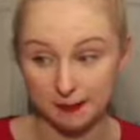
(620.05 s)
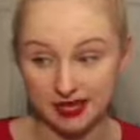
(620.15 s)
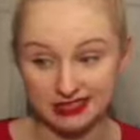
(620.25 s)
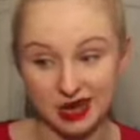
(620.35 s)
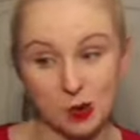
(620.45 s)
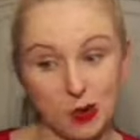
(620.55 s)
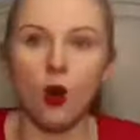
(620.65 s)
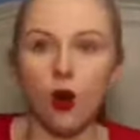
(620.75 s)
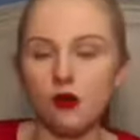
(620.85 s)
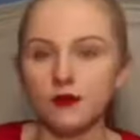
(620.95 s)
because I will wear
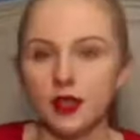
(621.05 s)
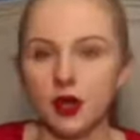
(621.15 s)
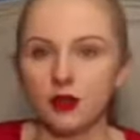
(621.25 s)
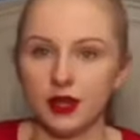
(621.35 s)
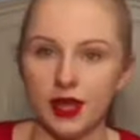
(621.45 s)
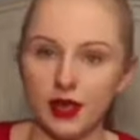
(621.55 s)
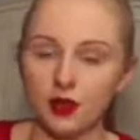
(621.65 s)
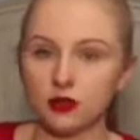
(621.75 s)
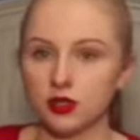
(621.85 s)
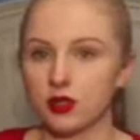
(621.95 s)
hopefully all the
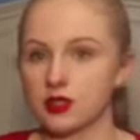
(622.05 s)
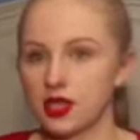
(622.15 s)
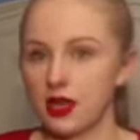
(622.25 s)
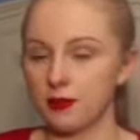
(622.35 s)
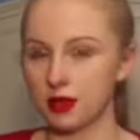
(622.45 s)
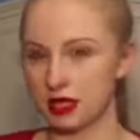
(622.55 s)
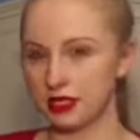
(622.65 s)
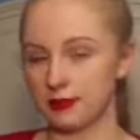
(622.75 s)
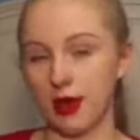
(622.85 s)
angles are the same because